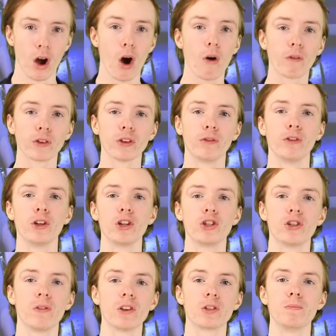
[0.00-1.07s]
over the
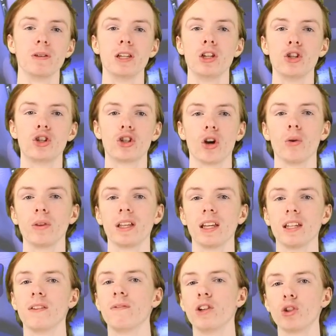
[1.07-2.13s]
footage of us being shown the
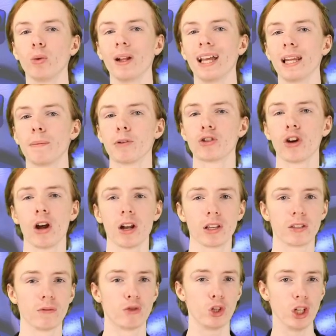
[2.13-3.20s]
individual
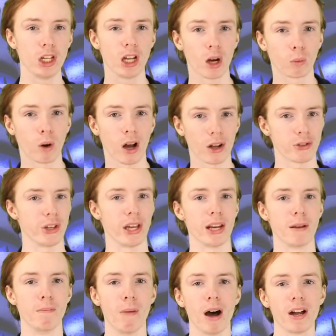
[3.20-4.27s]
animatronics of Chica, Roxanne,
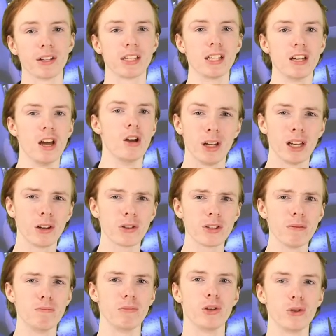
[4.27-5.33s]
and Monty, we hear
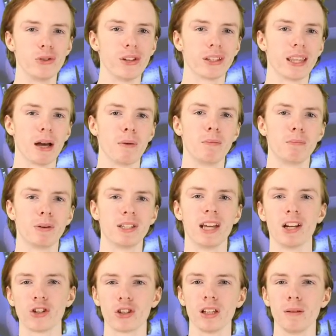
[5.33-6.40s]
some music that would
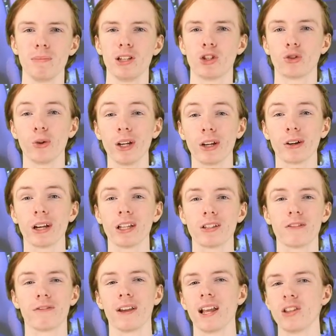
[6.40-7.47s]
potentially be triggering
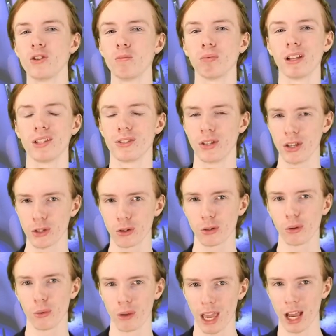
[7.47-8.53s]
to fans who played Sister
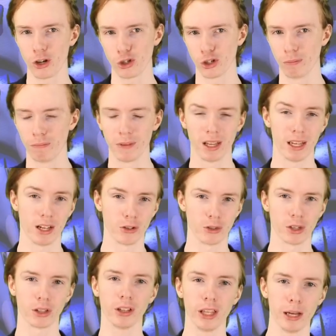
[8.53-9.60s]
Location. Here's
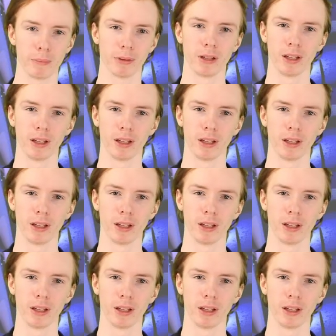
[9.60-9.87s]
the clip.